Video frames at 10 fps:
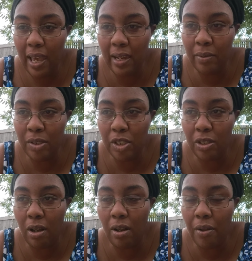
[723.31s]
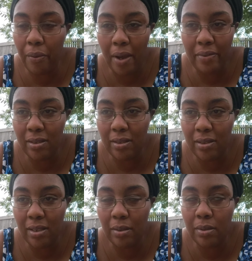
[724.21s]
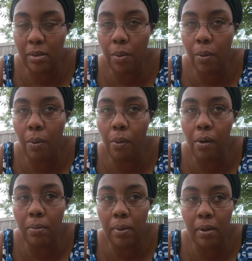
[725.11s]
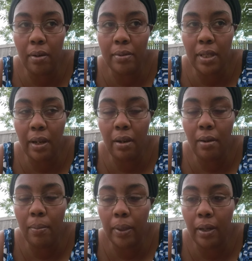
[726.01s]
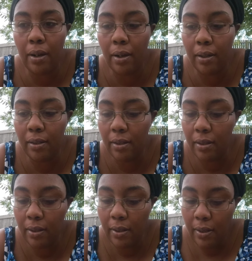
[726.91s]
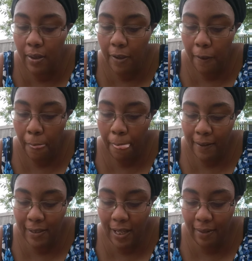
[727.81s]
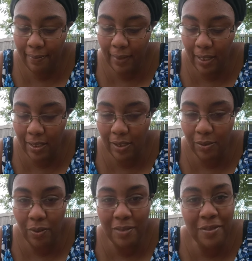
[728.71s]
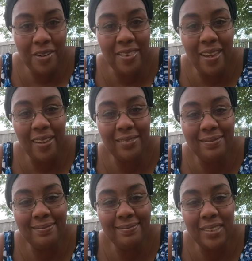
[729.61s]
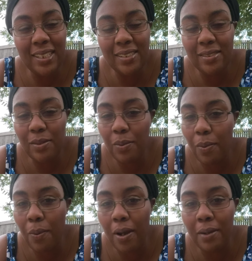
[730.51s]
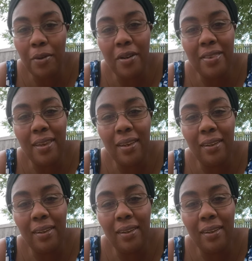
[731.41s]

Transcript: And it was just all throughout the house. It was horrible. I was like, oh my god. See? it's just one more thing. Just one more thing.